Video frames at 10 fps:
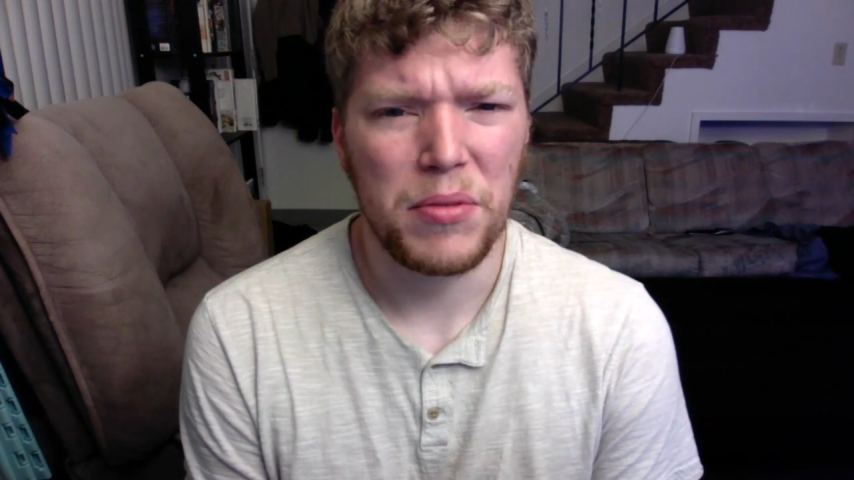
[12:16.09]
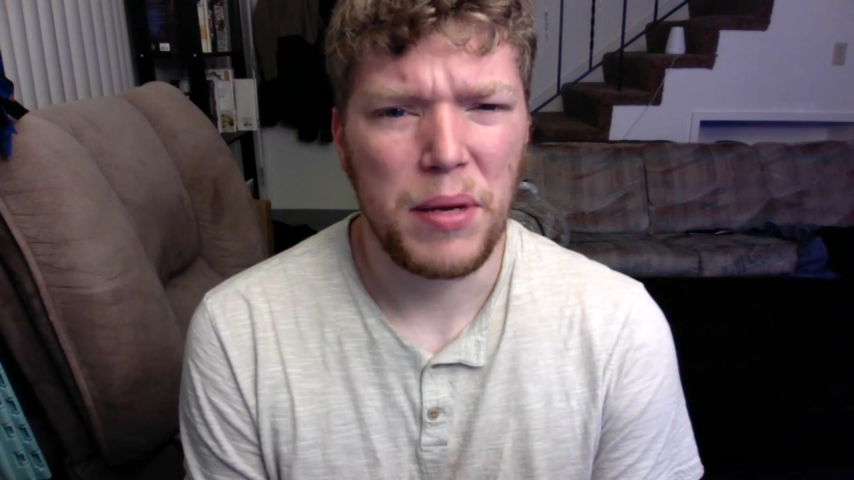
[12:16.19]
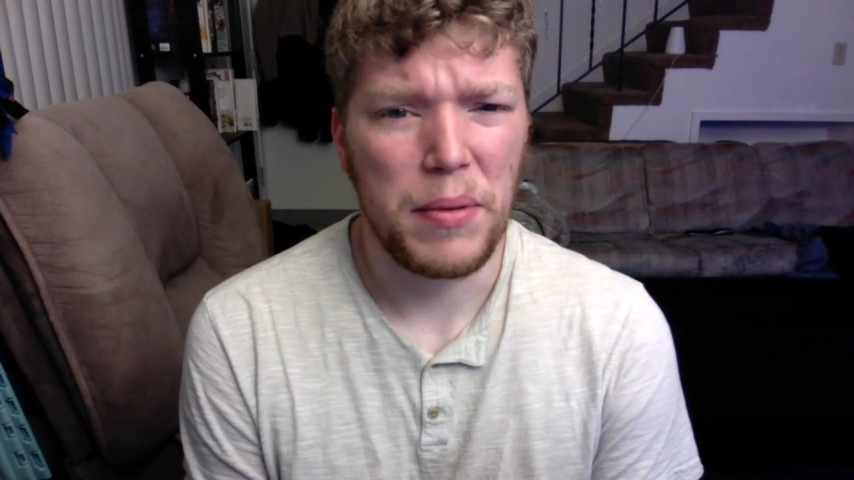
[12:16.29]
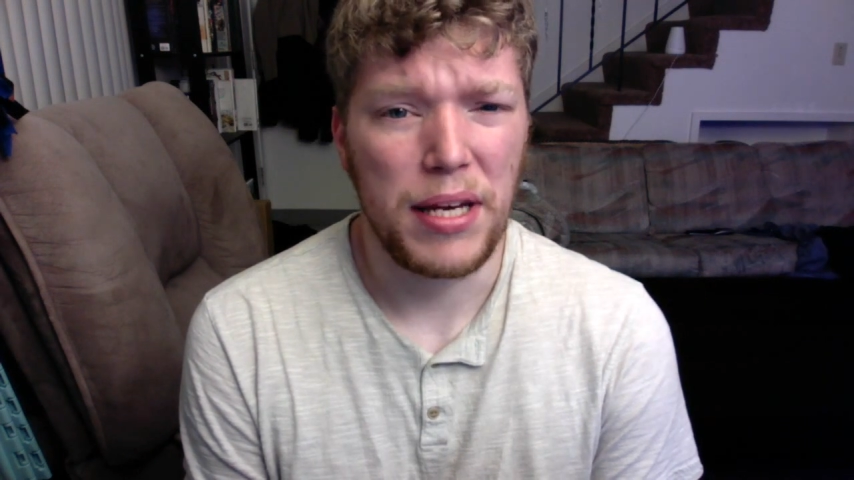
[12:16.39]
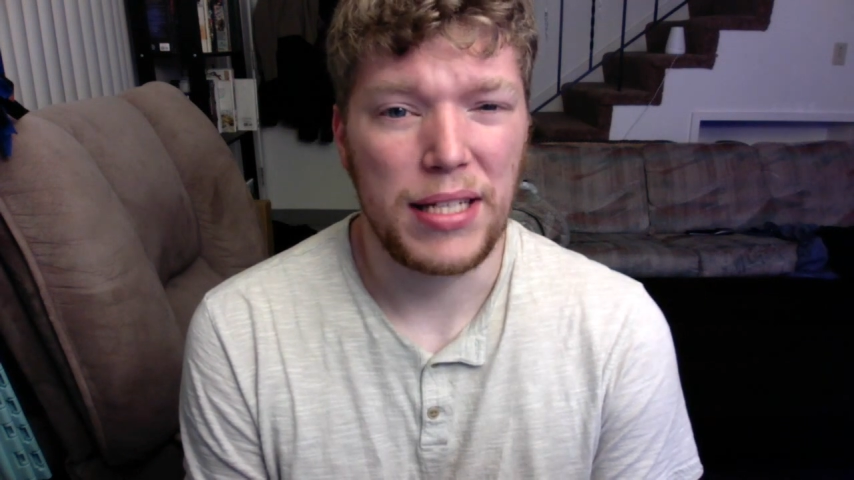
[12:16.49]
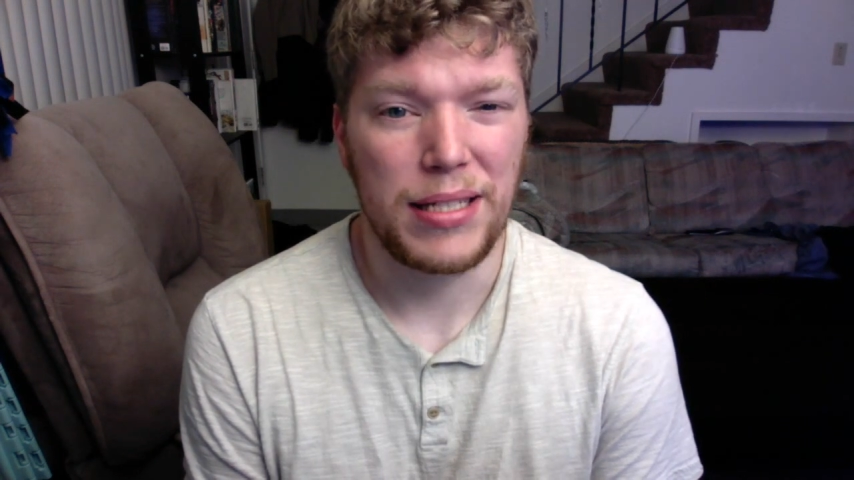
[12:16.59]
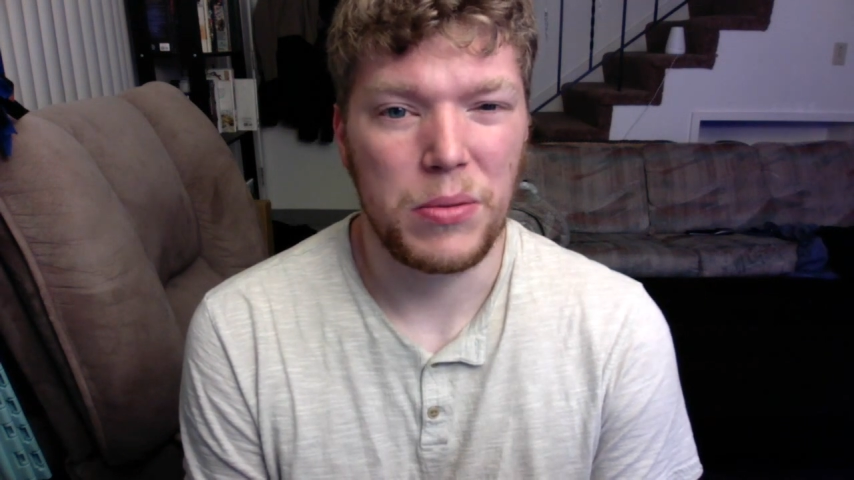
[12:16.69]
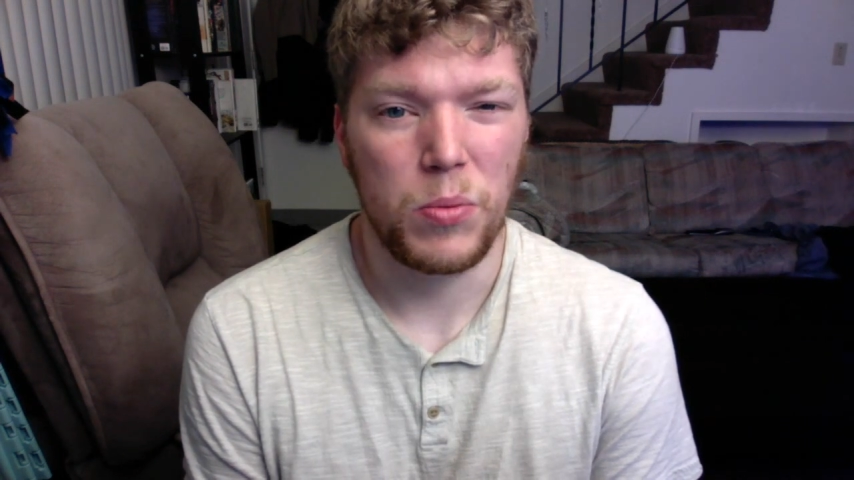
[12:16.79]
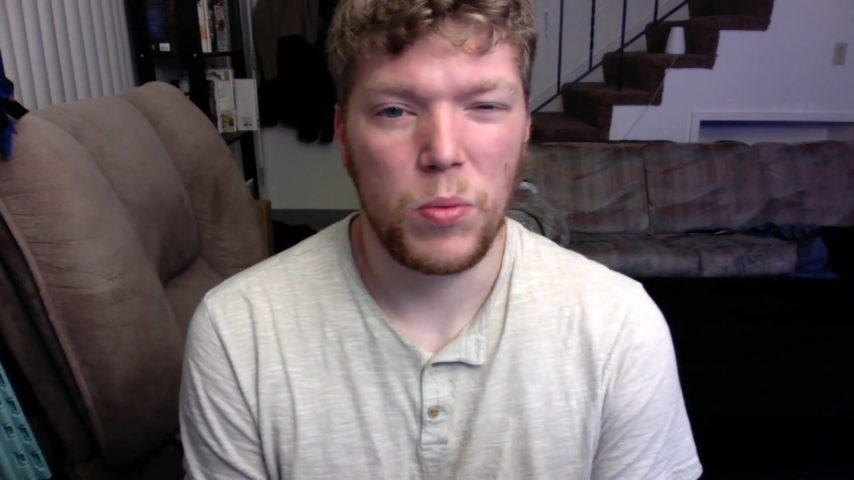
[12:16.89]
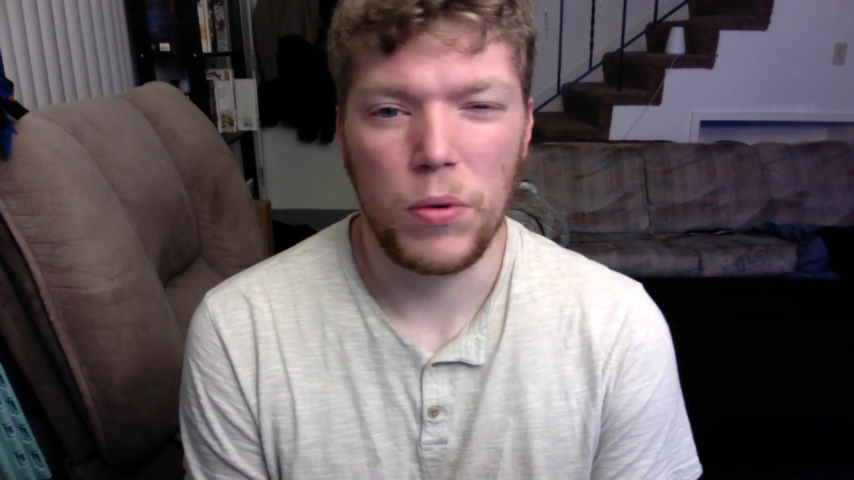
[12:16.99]
or maybe I did
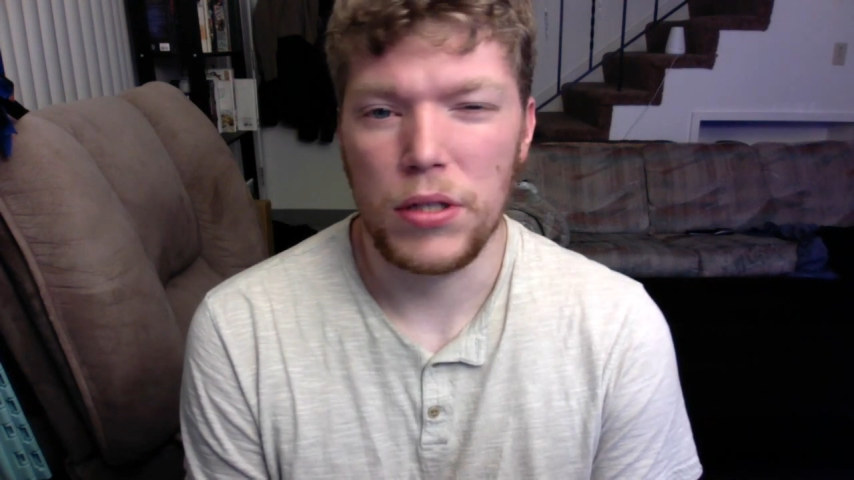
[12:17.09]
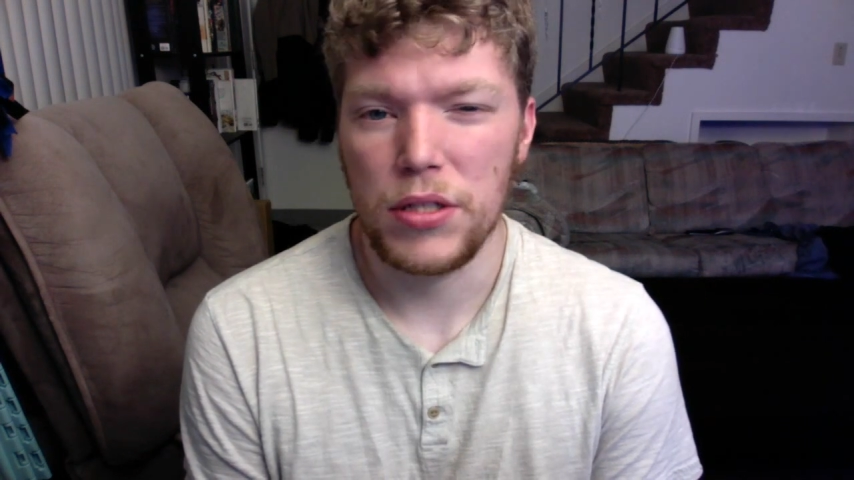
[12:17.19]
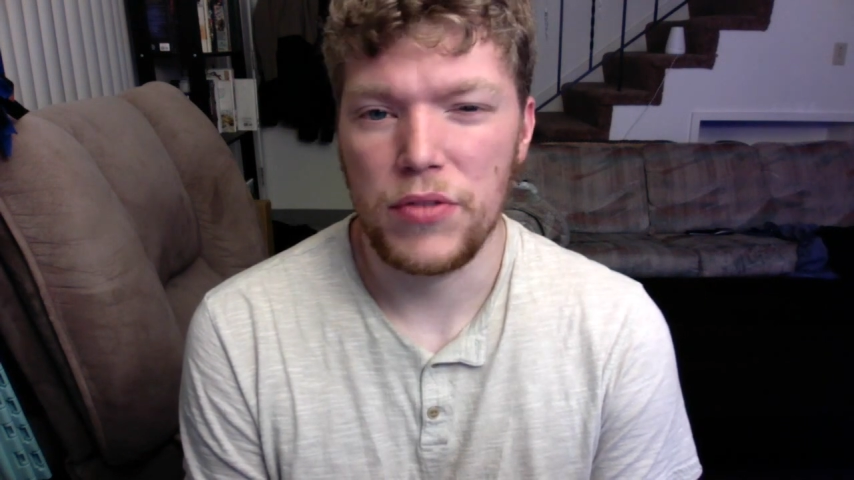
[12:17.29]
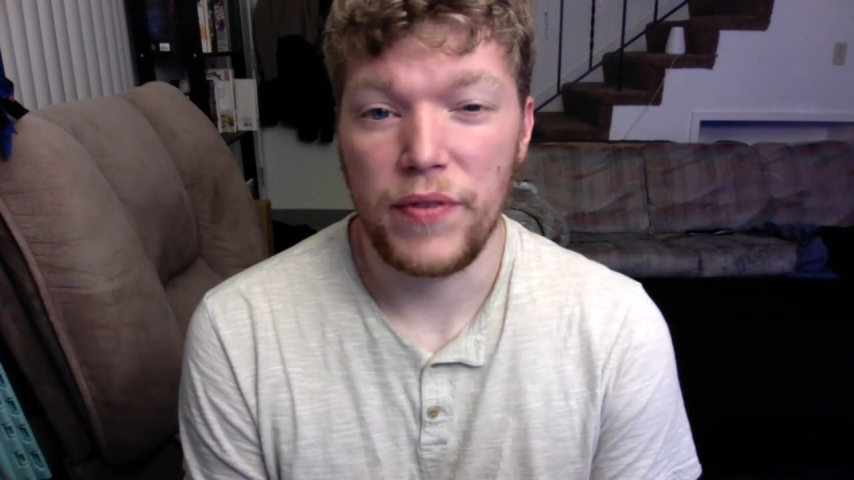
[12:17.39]
once